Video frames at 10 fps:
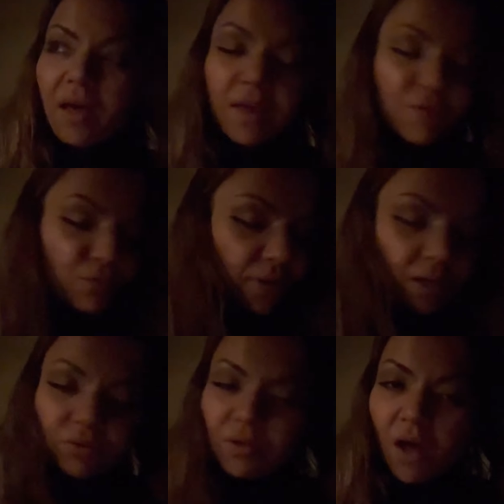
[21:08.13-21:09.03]
If we
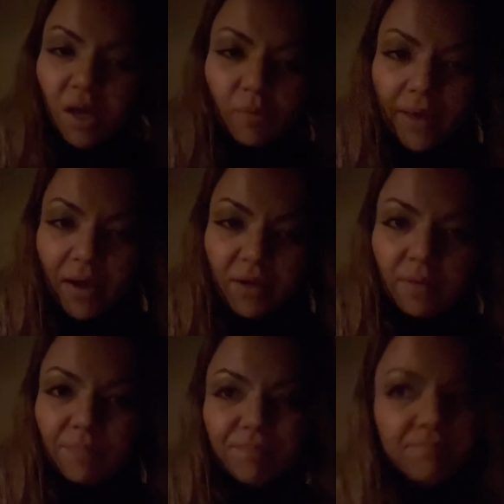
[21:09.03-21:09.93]
don't talk about
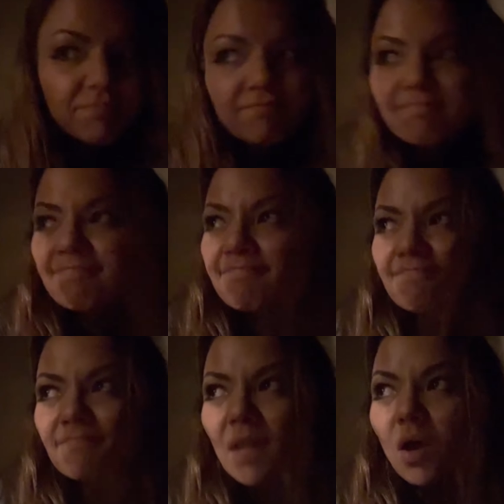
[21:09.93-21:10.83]
it,
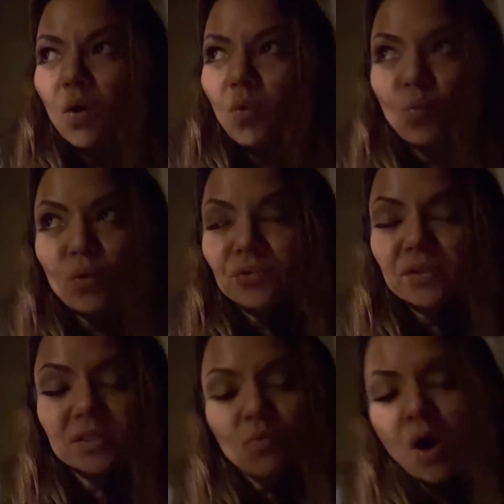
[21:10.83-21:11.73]
we'll
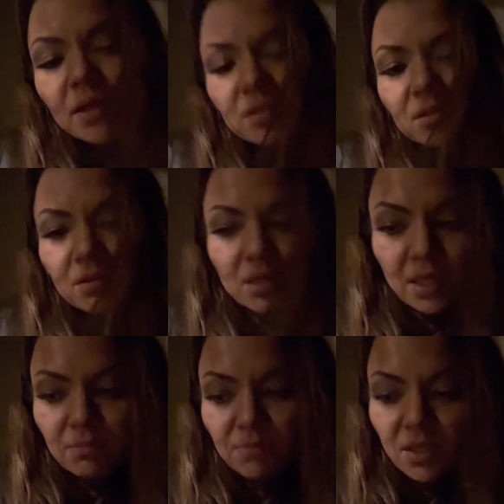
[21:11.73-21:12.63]
just watch
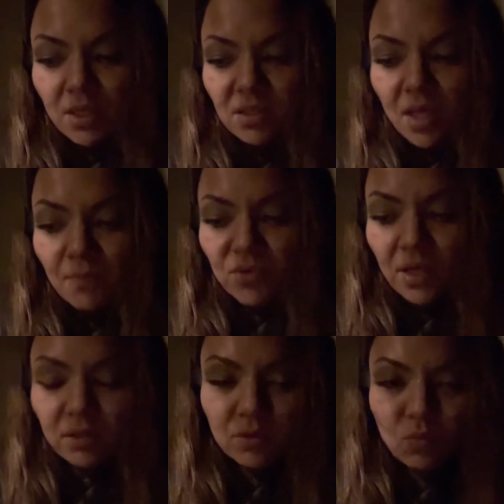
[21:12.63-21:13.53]
and be
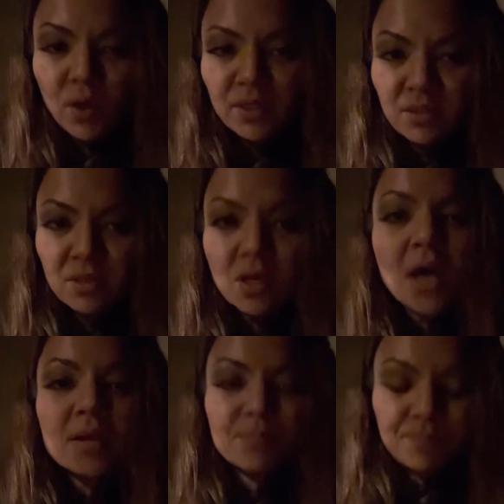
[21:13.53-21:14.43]
subject to what is
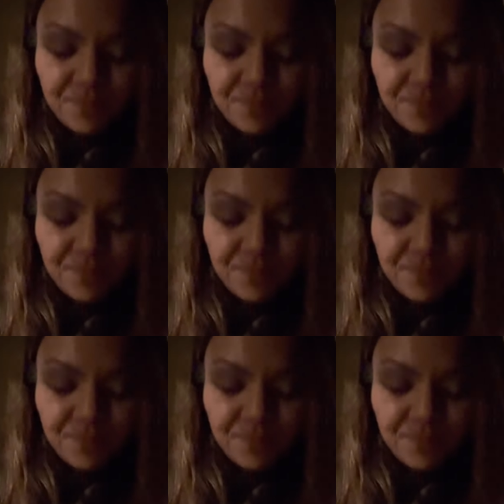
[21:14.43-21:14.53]
done.